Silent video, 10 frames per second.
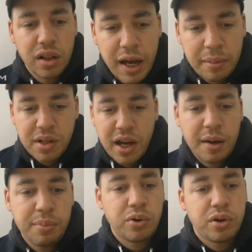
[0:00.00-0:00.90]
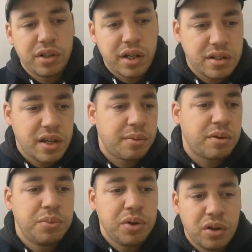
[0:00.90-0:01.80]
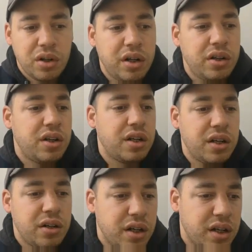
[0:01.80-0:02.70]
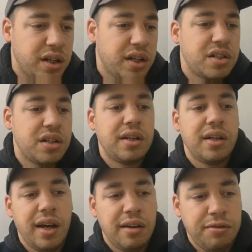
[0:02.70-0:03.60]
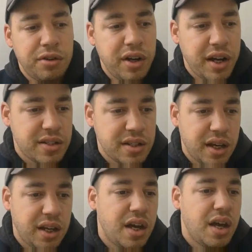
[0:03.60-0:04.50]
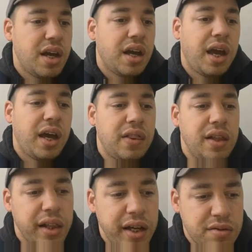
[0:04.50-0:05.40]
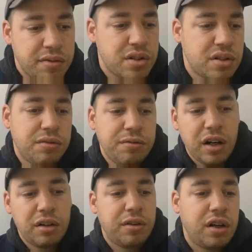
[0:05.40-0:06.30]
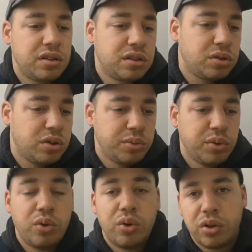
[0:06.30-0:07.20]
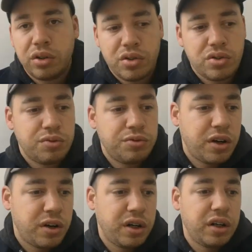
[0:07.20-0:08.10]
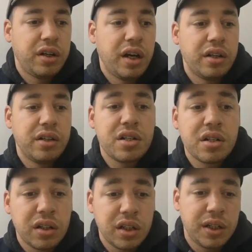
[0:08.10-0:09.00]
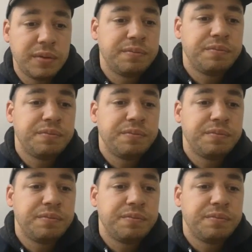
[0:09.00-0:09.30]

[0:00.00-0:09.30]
a laptop or a desktop computer. You need an internet connection, headset, and the latest version of Firefox, Chrome, or Safari. Now, additionally,